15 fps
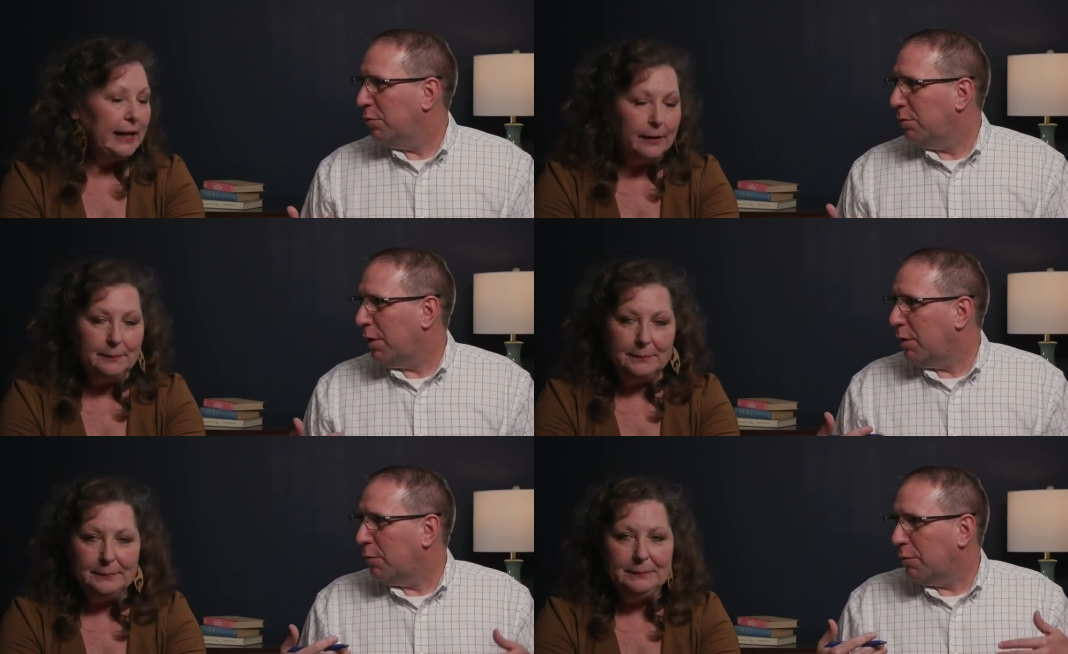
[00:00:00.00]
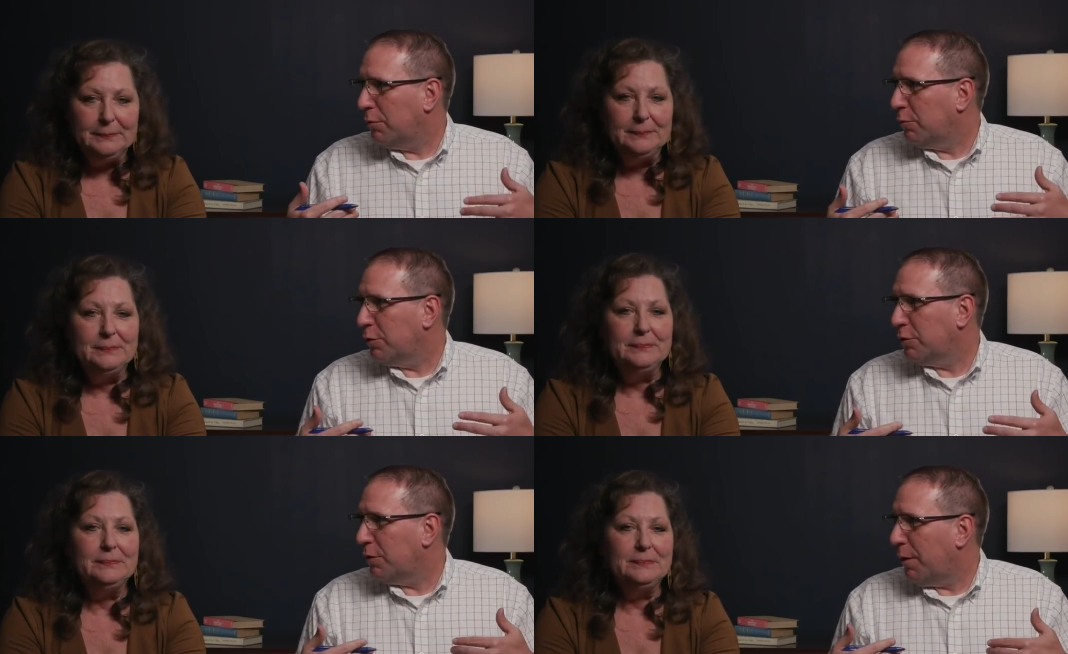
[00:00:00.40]
Speaker 1: Yep. What
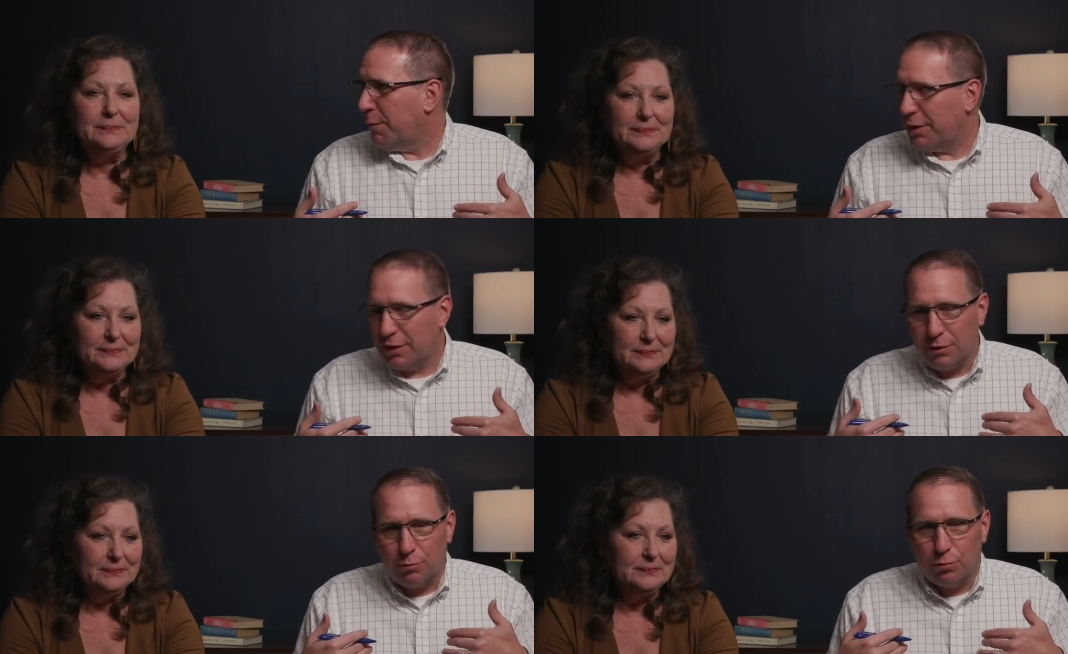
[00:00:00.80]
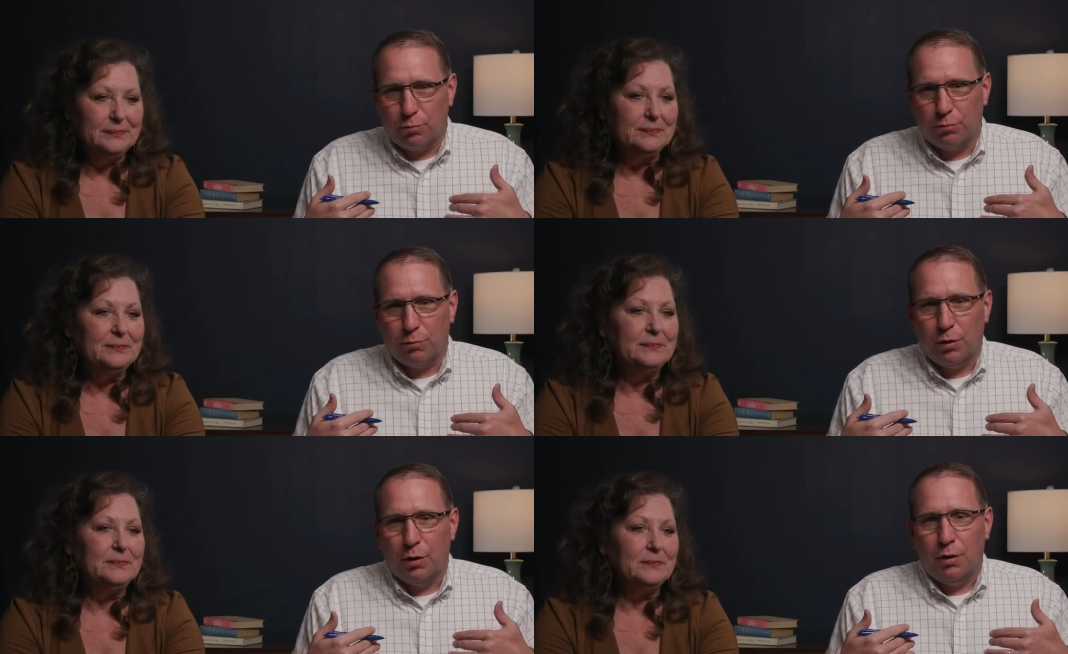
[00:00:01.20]
we're, I mean,
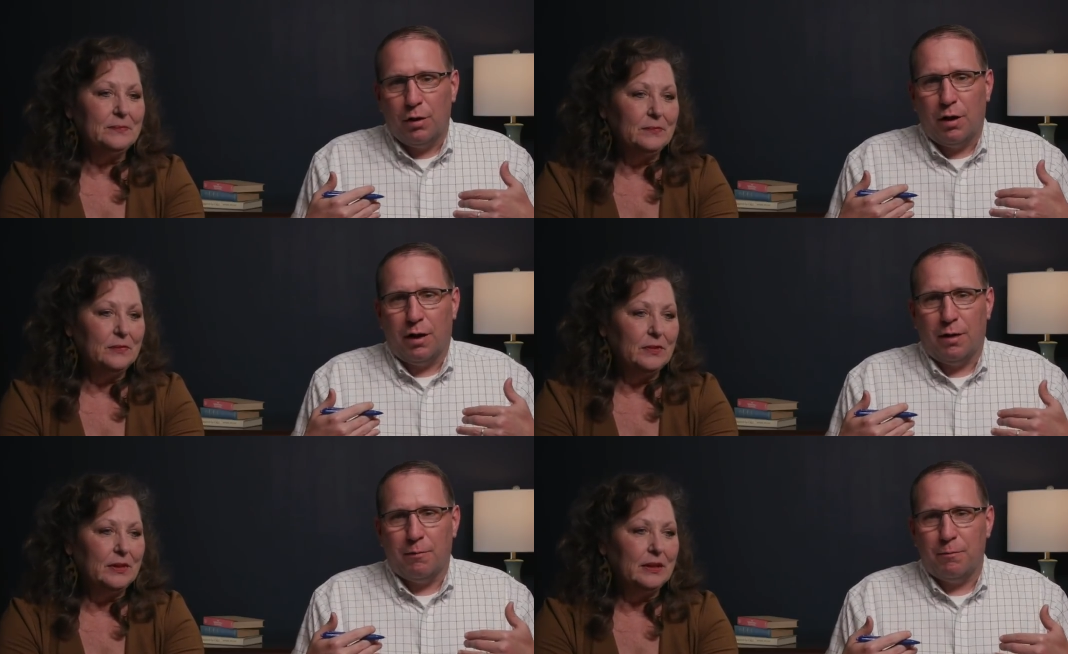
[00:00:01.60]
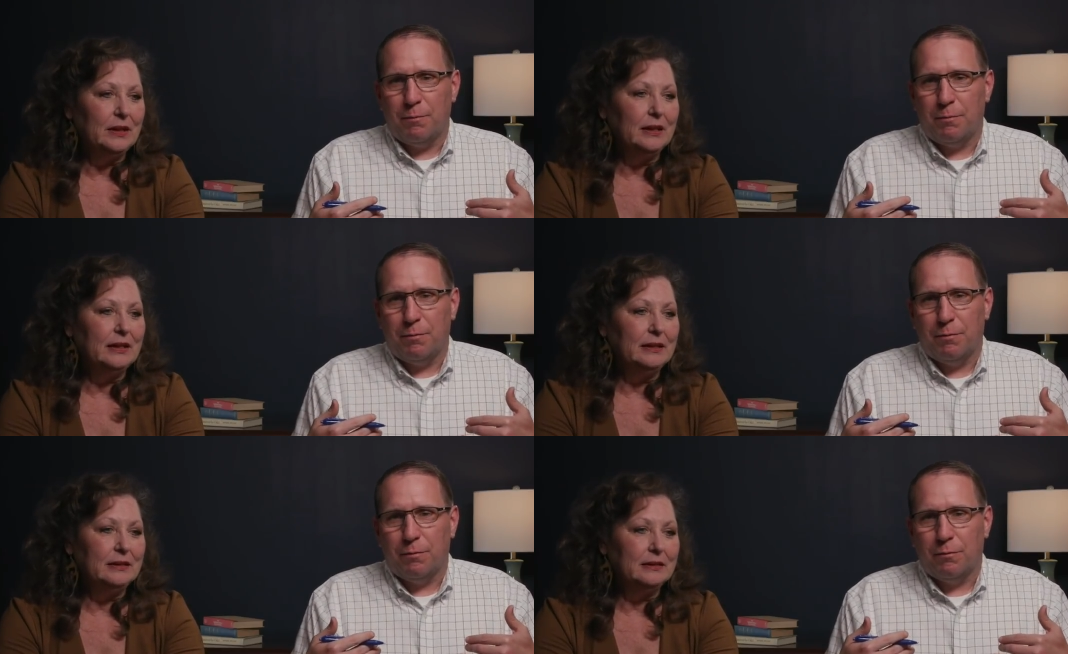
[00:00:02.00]

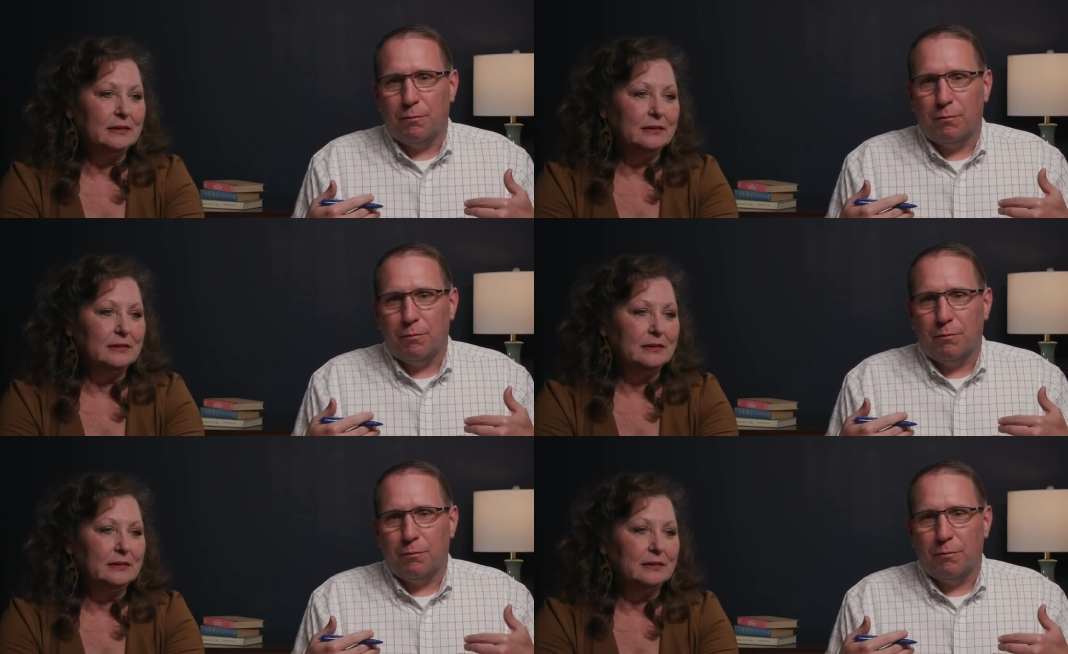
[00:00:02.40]
um,